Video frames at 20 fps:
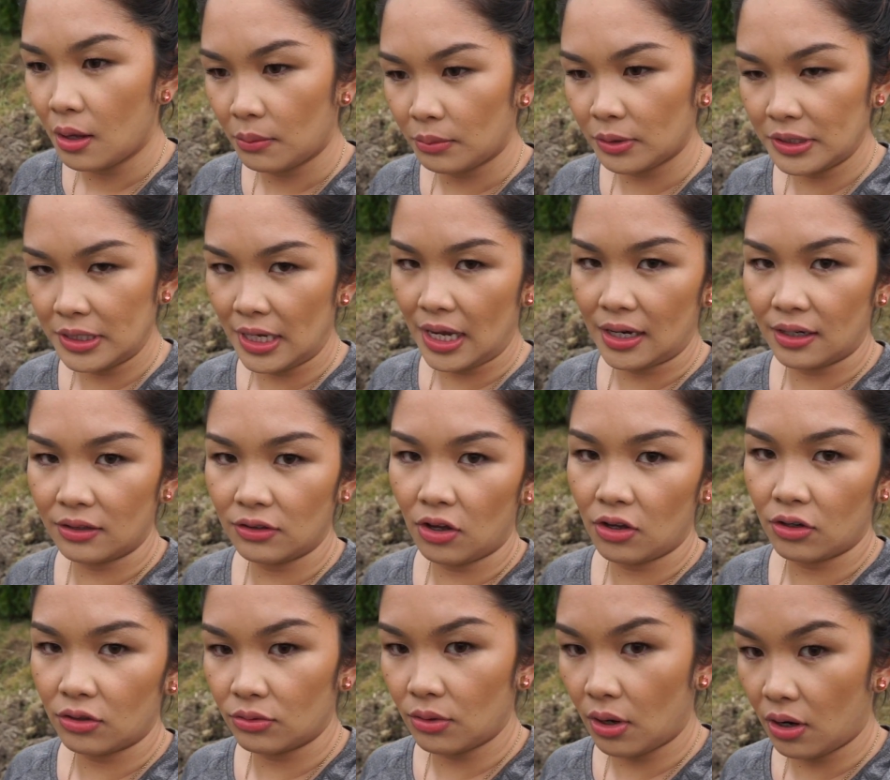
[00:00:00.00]
plus it had a
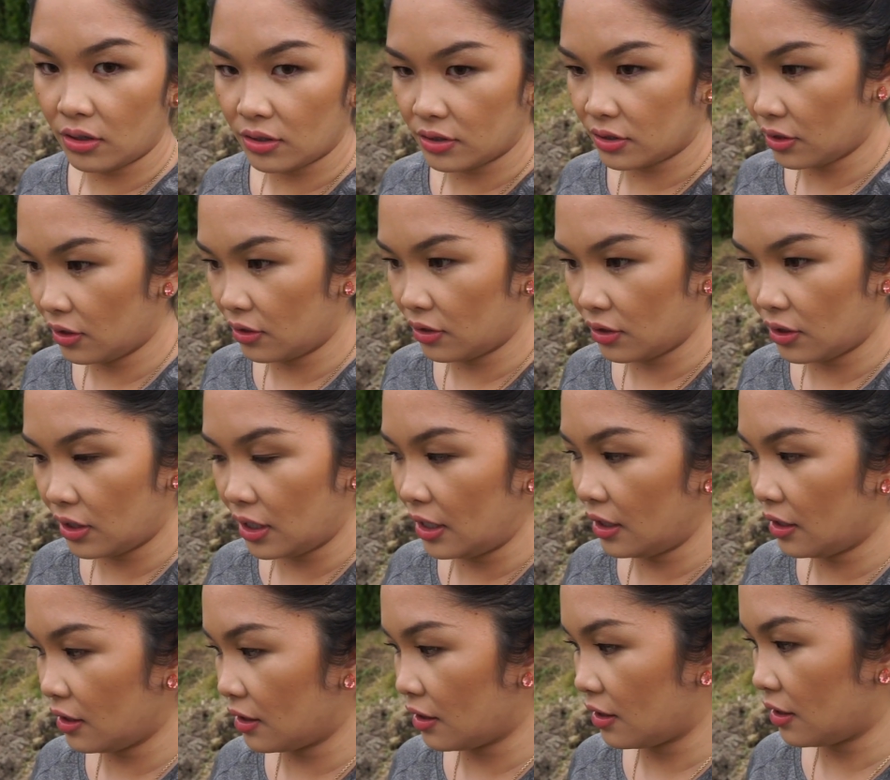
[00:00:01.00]
lot of rocks
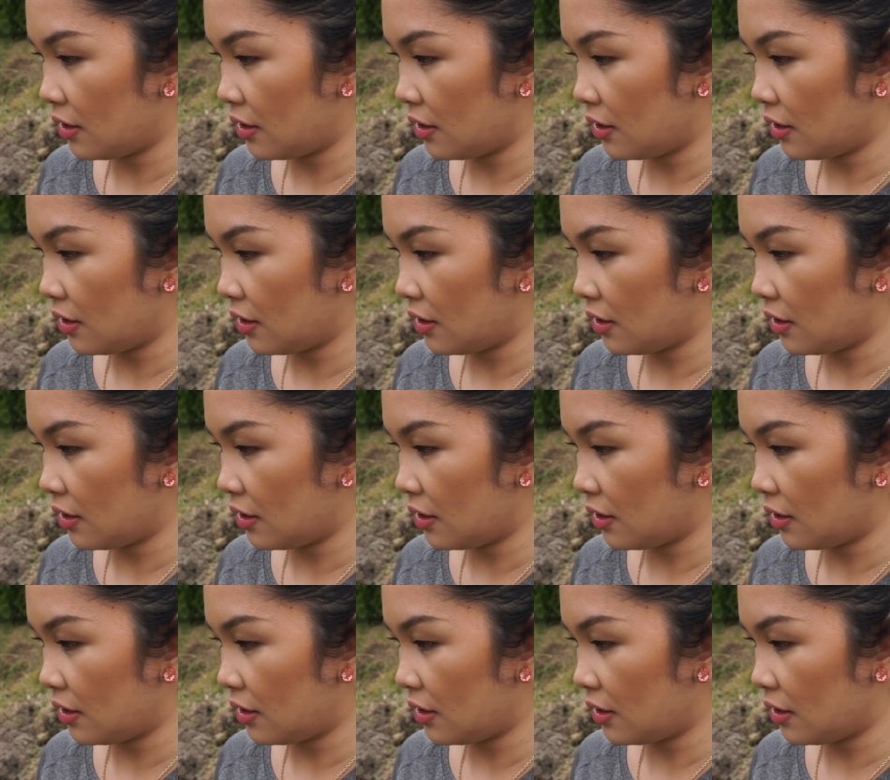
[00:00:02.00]
underneath.